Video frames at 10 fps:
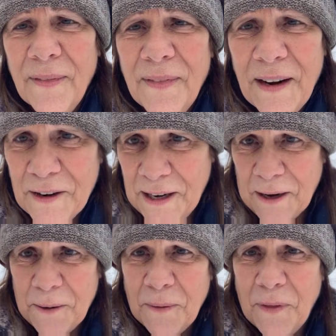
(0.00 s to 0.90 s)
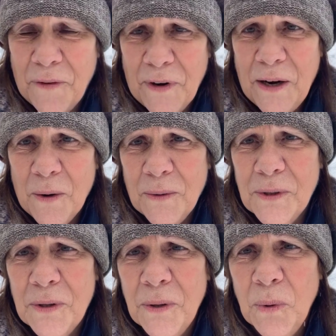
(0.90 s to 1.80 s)
there you go. Three
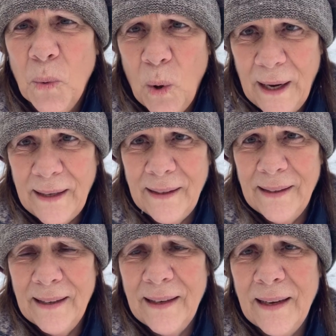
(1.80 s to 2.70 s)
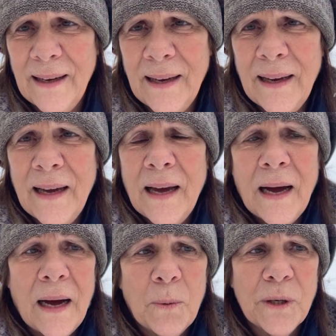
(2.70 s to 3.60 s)
goals. One,
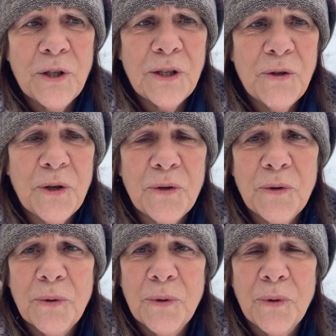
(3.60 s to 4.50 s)
I want you to